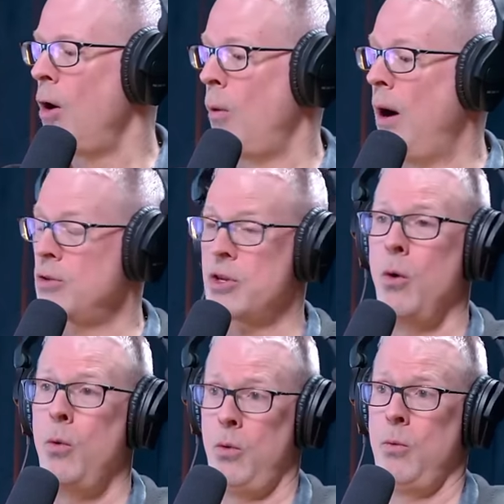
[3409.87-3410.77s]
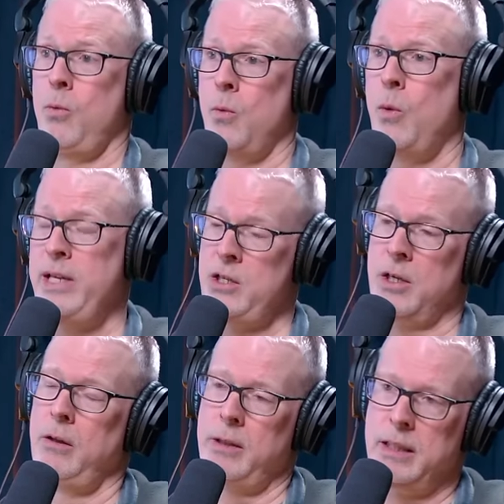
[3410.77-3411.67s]
Well, so we
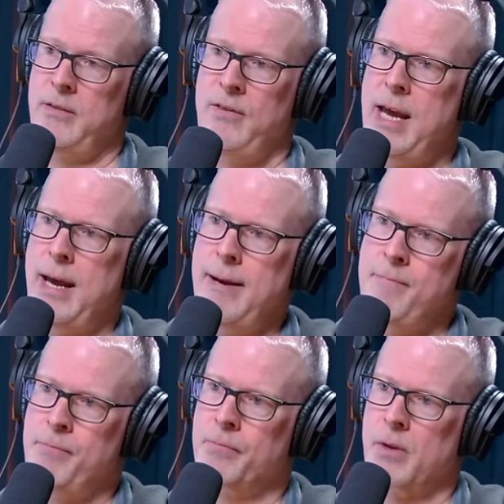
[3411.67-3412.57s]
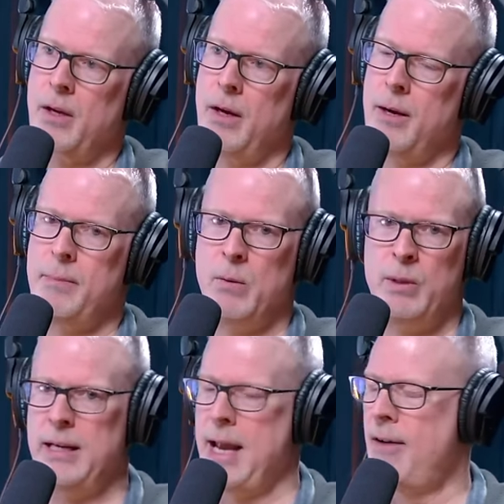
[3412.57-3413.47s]
took a look at the VA, and we
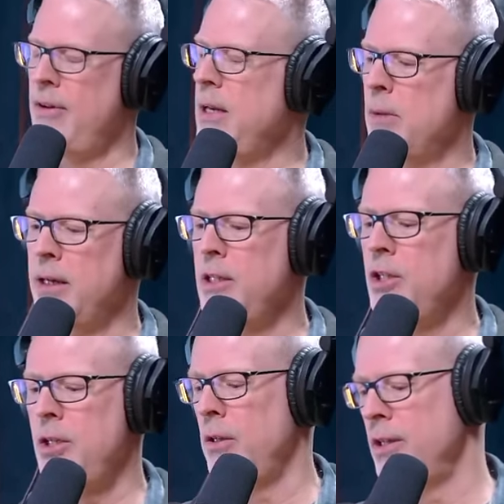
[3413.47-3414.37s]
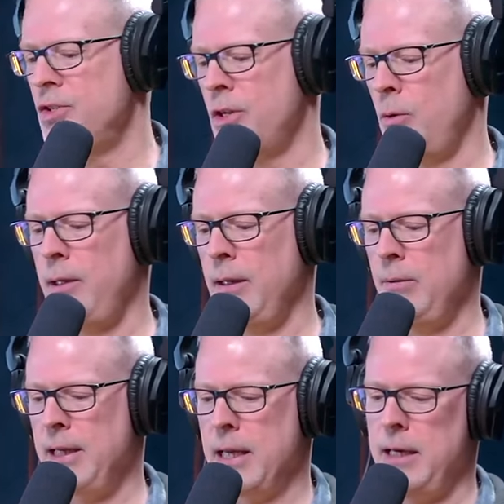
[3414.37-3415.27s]
didn't have any money to do this, so
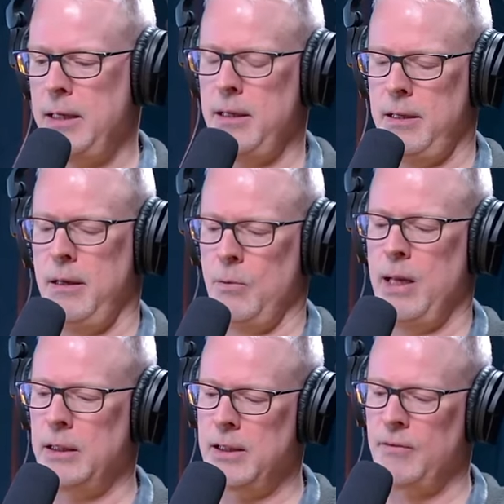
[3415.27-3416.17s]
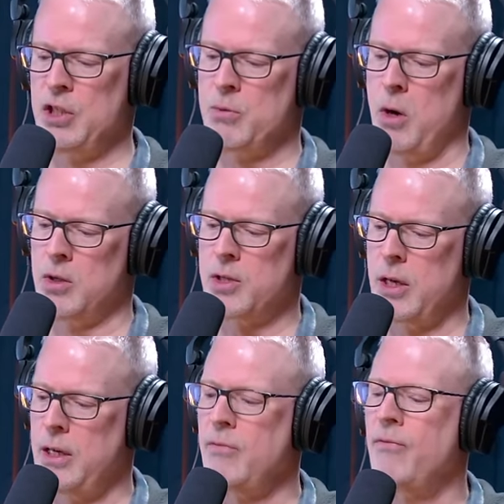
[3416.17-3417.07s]
we kind of did a relatively small
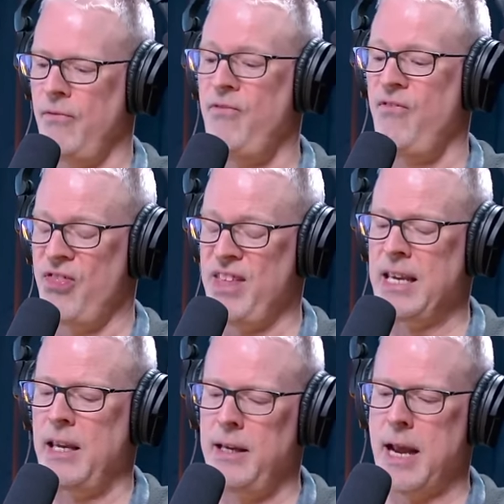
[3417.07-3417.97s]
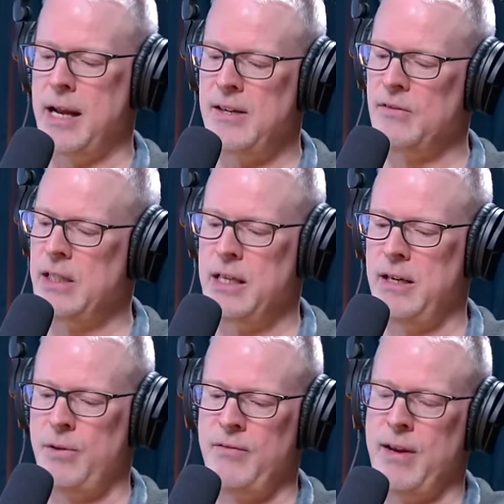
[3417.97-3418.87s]
study, thinking naively that
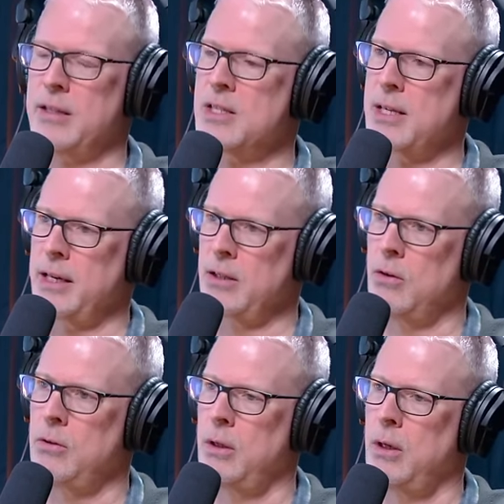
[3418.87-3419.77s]
if we found a signal...